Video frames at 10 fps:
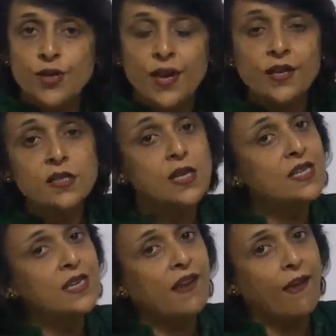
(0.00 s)
cells
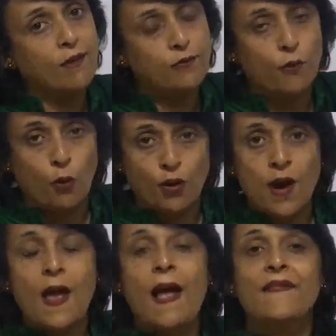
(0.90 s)
is again four,
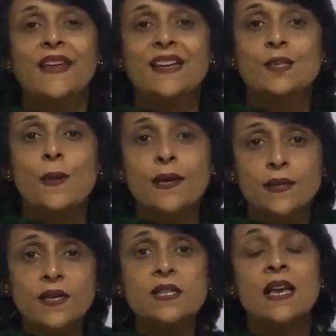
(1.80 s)
and that is why
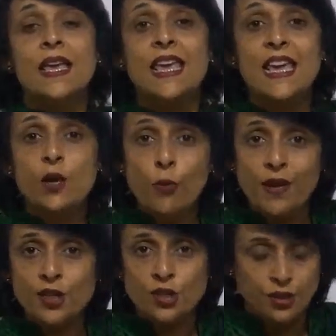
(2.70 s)
it is
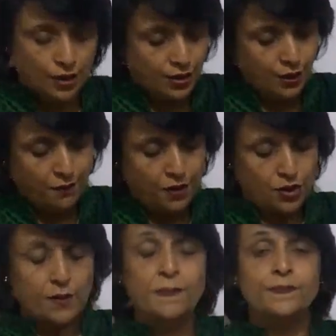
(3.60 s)
equational division.